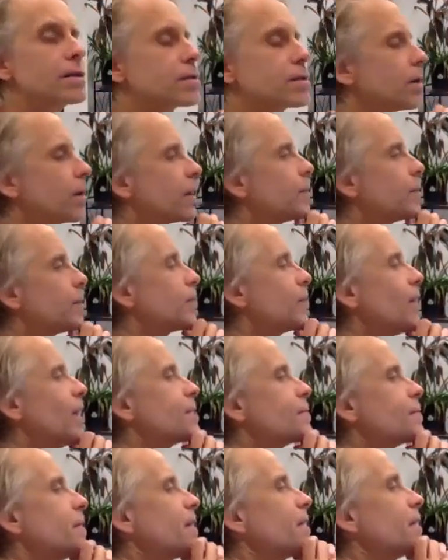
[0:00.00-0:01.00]
So I'm going to
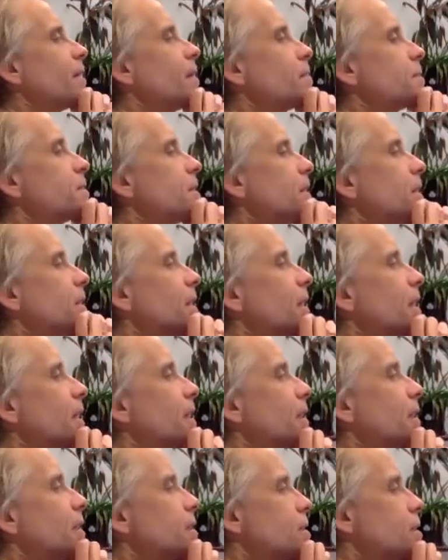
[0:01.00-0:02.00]
press my thumbs
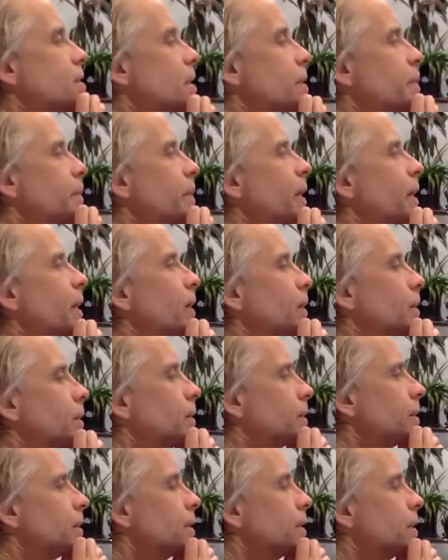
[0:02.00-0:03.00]
into the
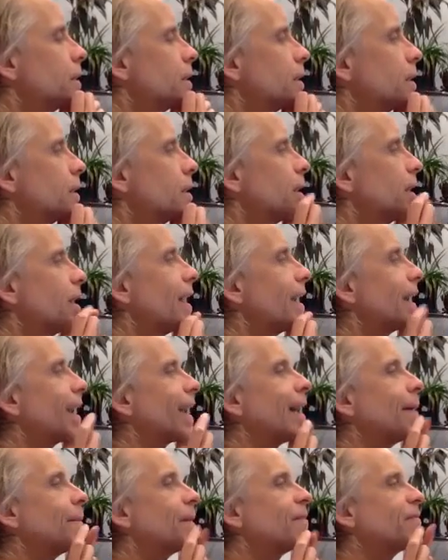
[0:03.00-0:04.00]
bone, and I
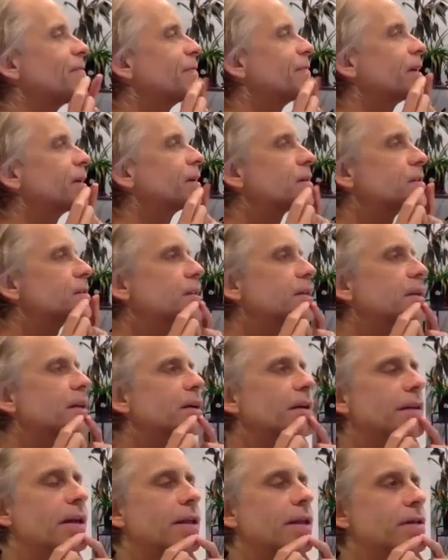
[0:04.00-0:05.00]
got my fingers here
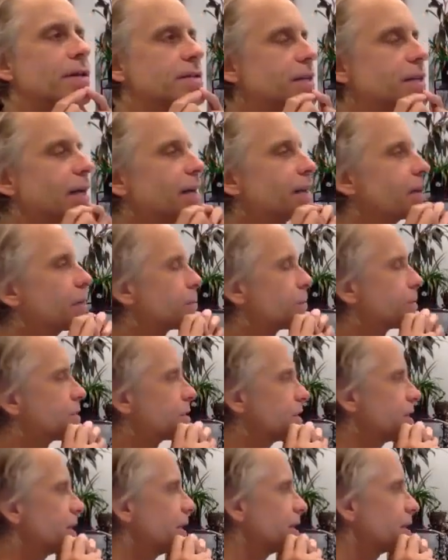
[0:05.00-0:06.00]
on the other side that
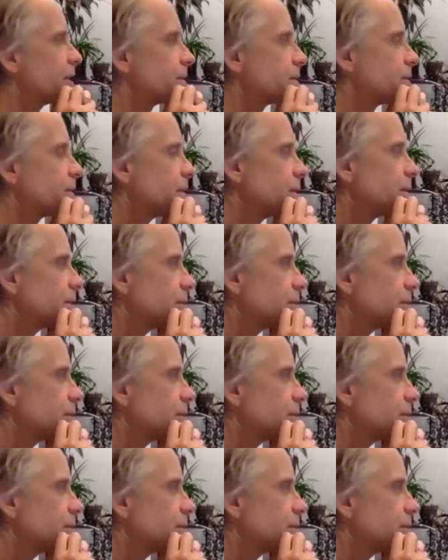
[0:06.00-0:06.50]
resist.